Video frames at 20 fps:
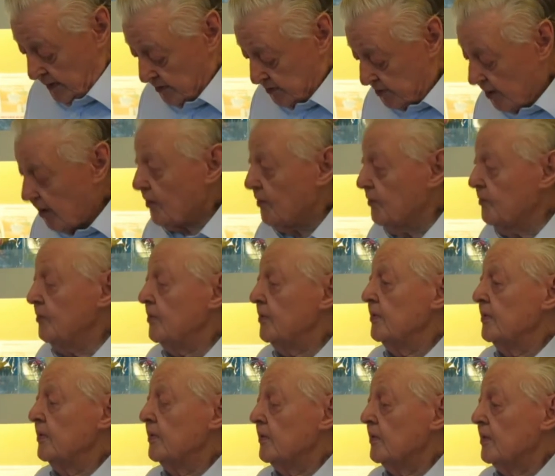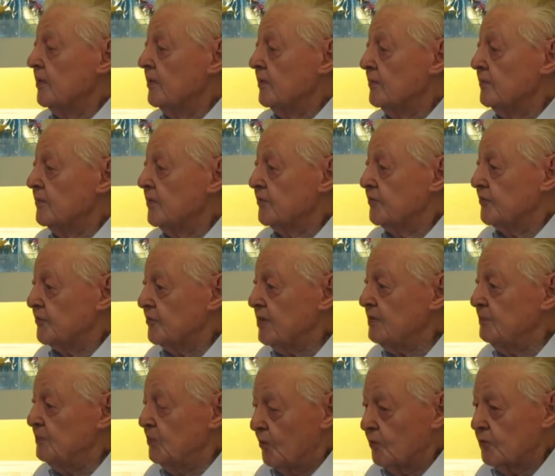So, the
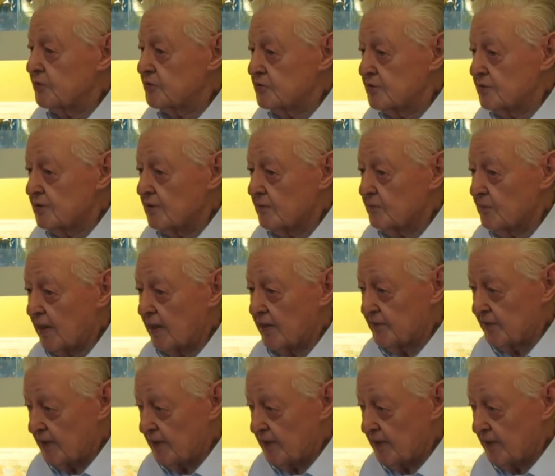three books by